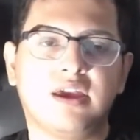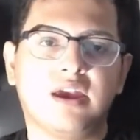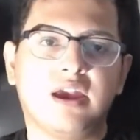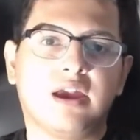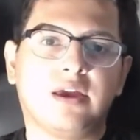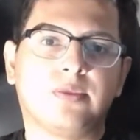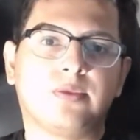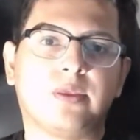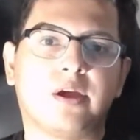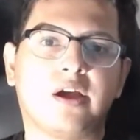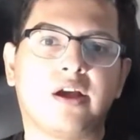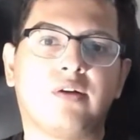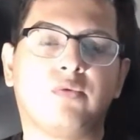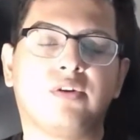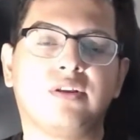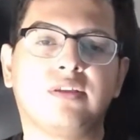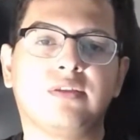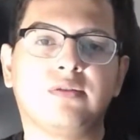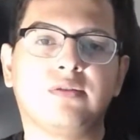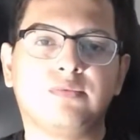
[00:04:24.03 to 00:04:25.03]
Now,
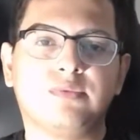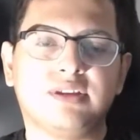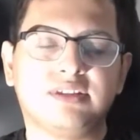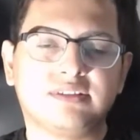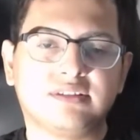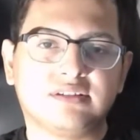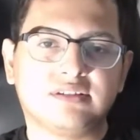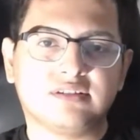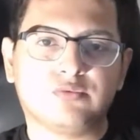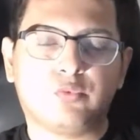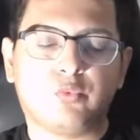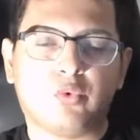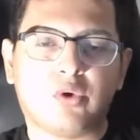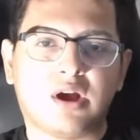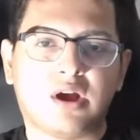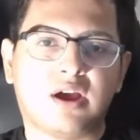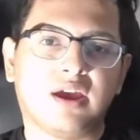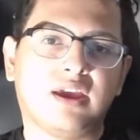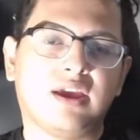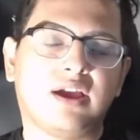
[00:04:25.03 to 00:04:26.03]
one of the reasons
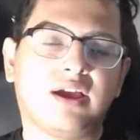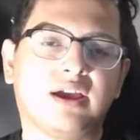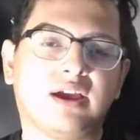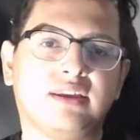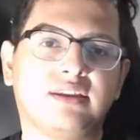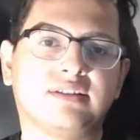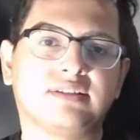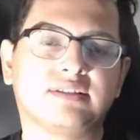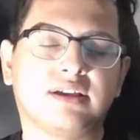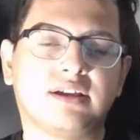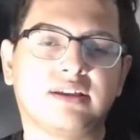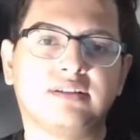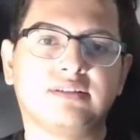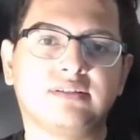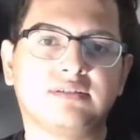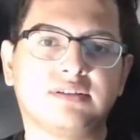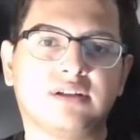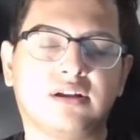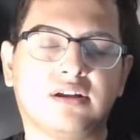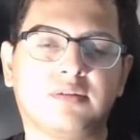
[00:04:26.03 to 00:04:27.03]
why I decided
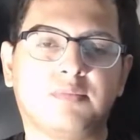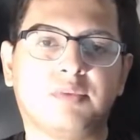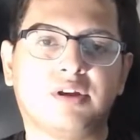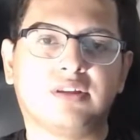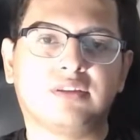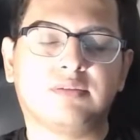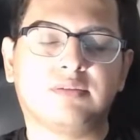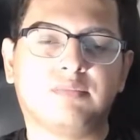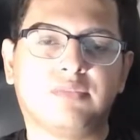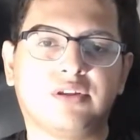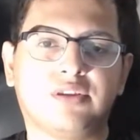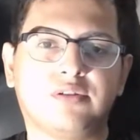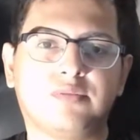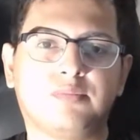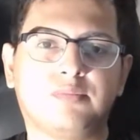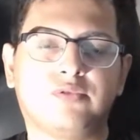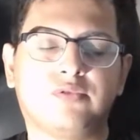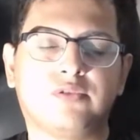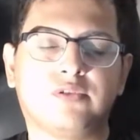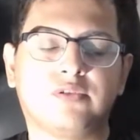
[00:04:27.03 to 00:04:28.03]
to talk about the
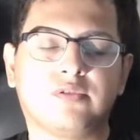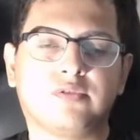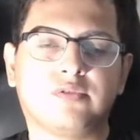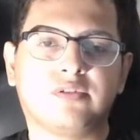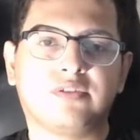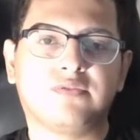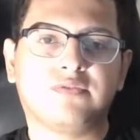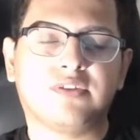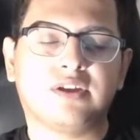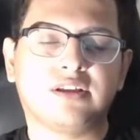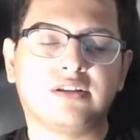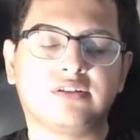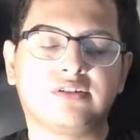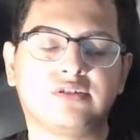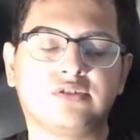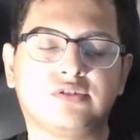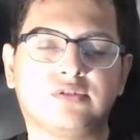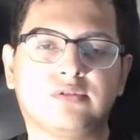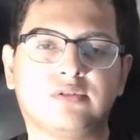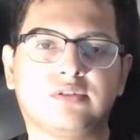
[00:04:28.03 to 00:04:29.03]
motherboard or the fan
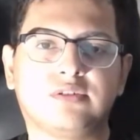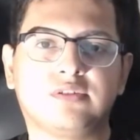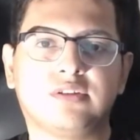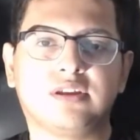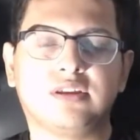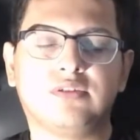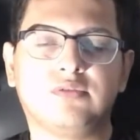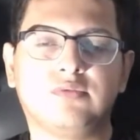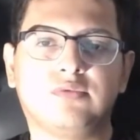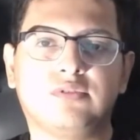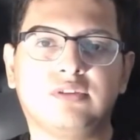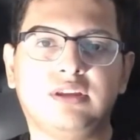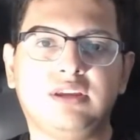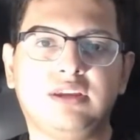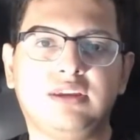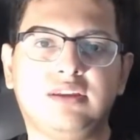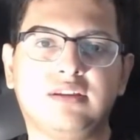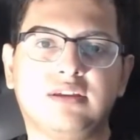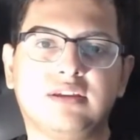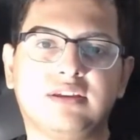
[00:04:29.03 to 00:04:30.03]
controller that you will
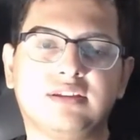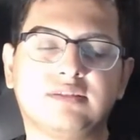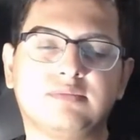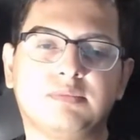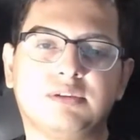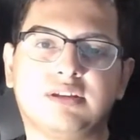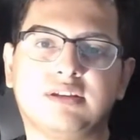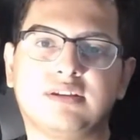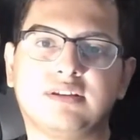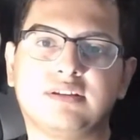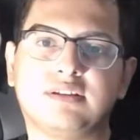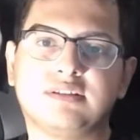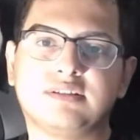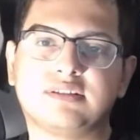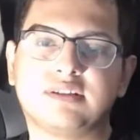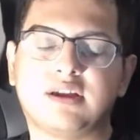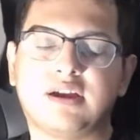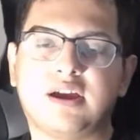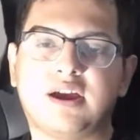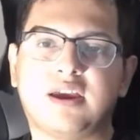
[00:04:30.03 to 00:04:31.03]
need is
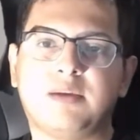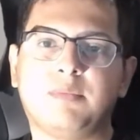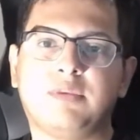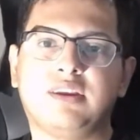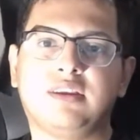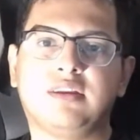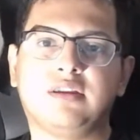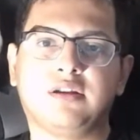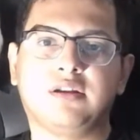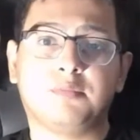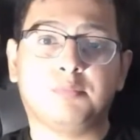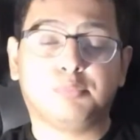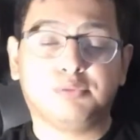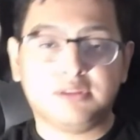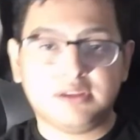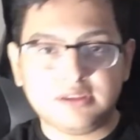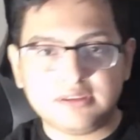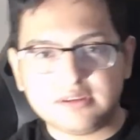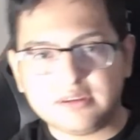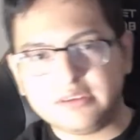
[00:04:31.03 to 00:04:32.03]
because I'm a
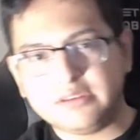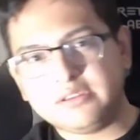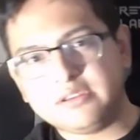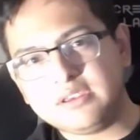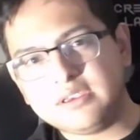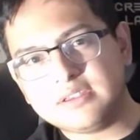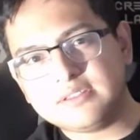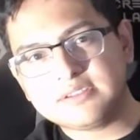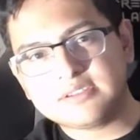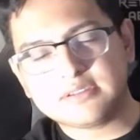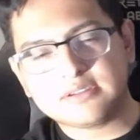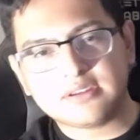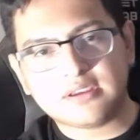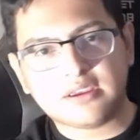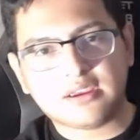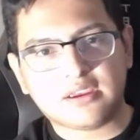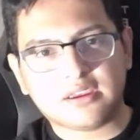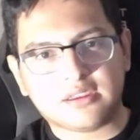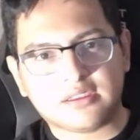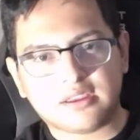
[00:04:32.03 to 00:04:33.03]
complete idiot
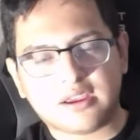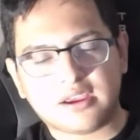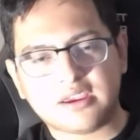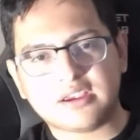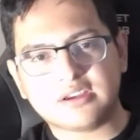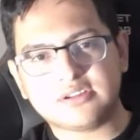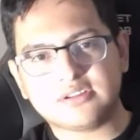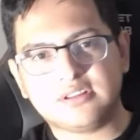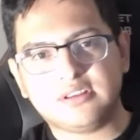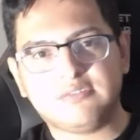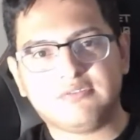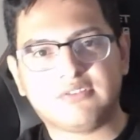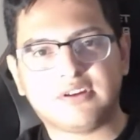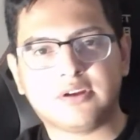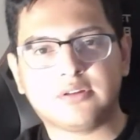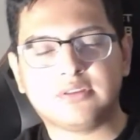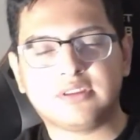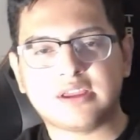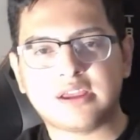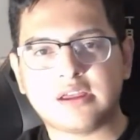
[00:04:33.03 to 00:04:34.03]
and I actually
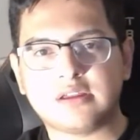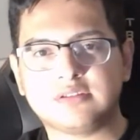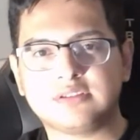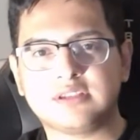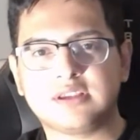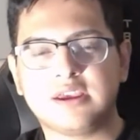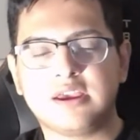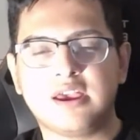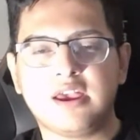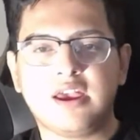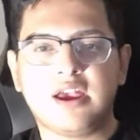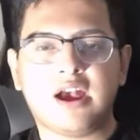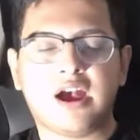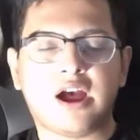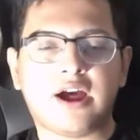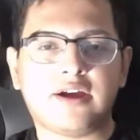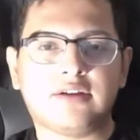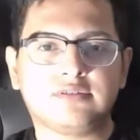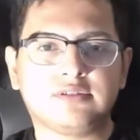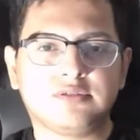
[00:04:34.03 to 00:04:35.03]
found out
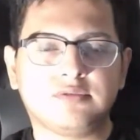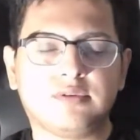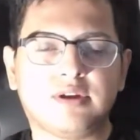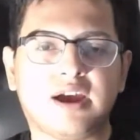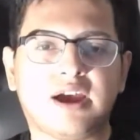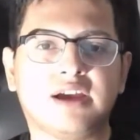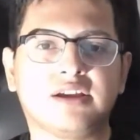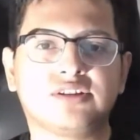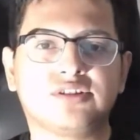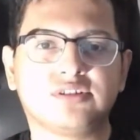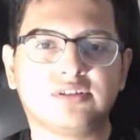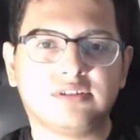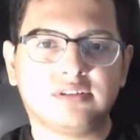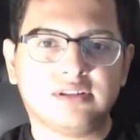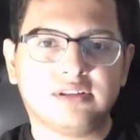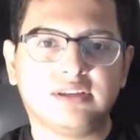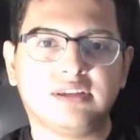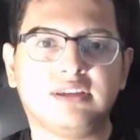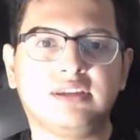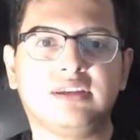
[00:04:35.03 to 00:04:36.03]
how to
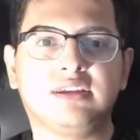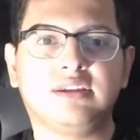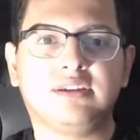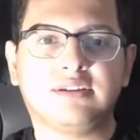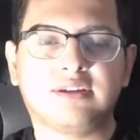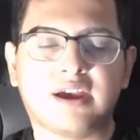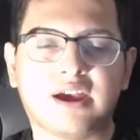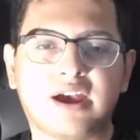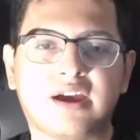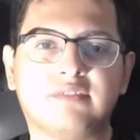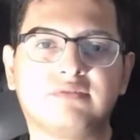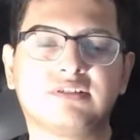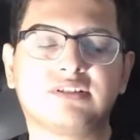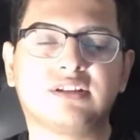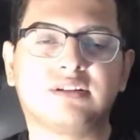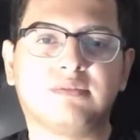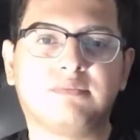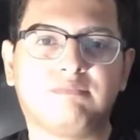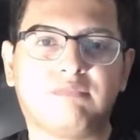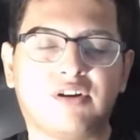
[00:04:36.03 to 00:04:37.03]
actually have
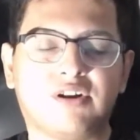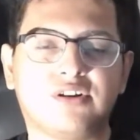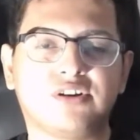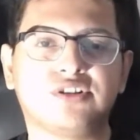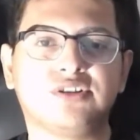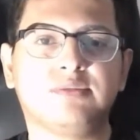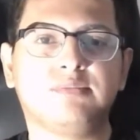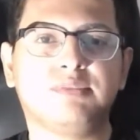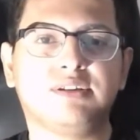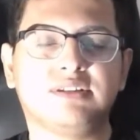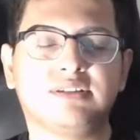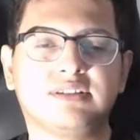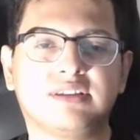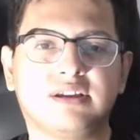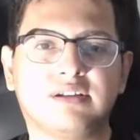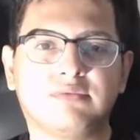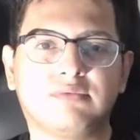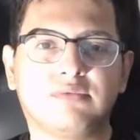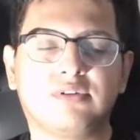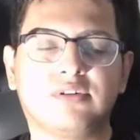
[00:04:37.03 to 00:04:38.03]
some RGBs
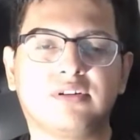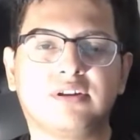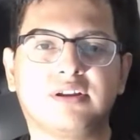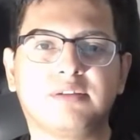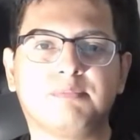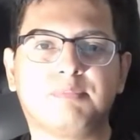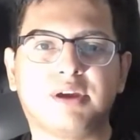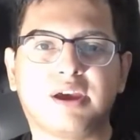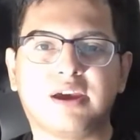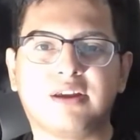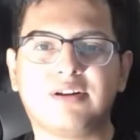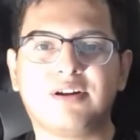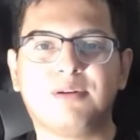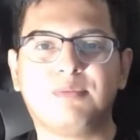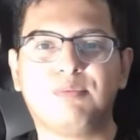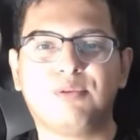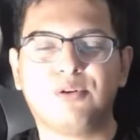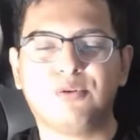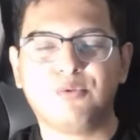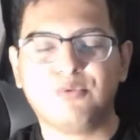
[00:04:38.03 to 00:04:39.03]
that weren't
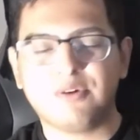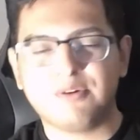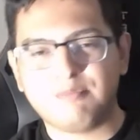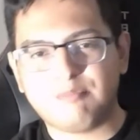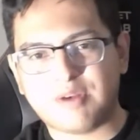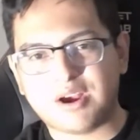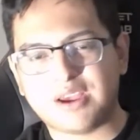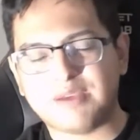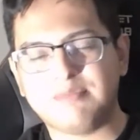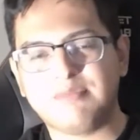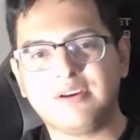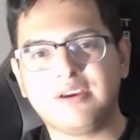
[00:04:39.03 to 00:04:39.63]
compatible with my